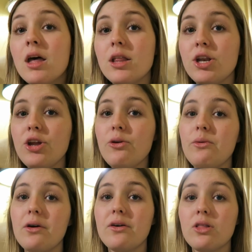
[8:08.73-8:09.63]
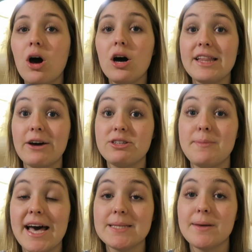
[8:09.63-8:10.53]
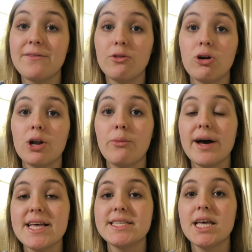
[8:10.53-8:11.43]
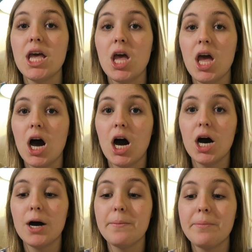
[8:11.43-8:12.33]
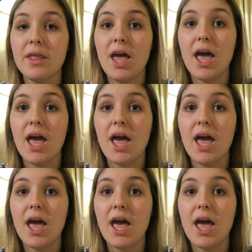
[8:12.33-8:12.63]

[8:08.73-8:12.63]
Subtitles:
The new law that was passed by Florida was a